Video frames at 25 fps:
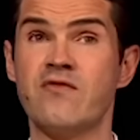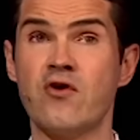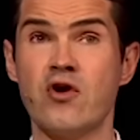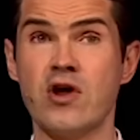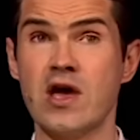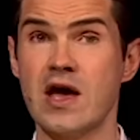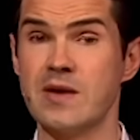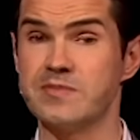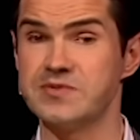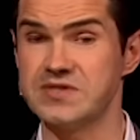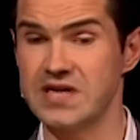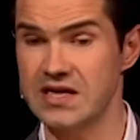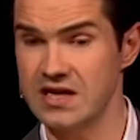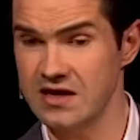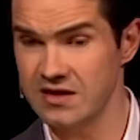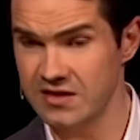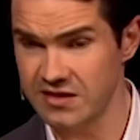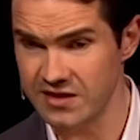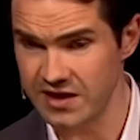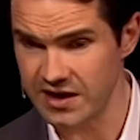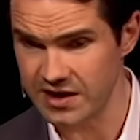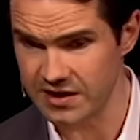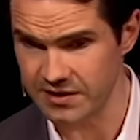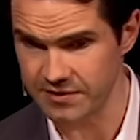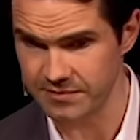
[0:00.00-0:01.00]
a very upsetting
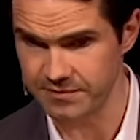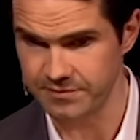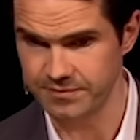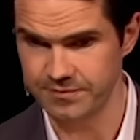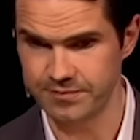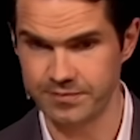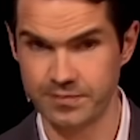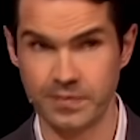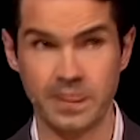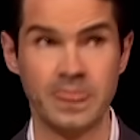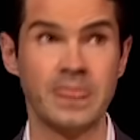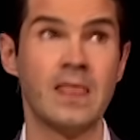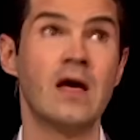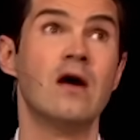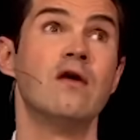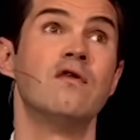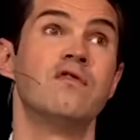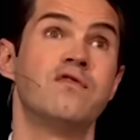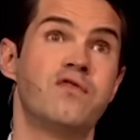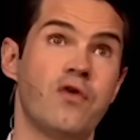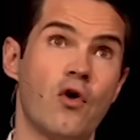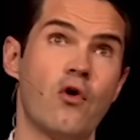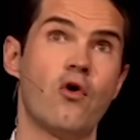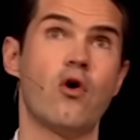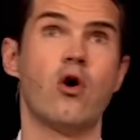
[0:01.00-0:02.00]
thing
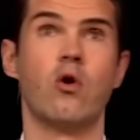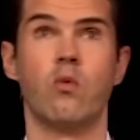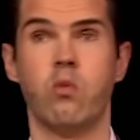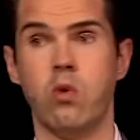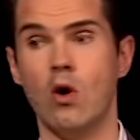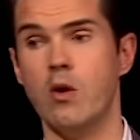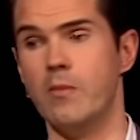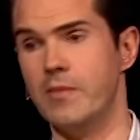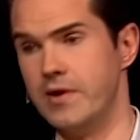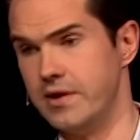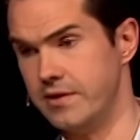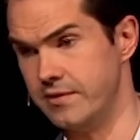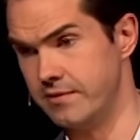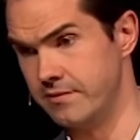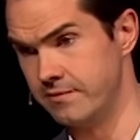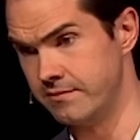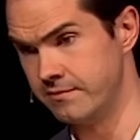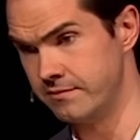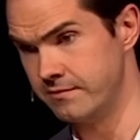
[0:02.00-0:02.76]
for a woman.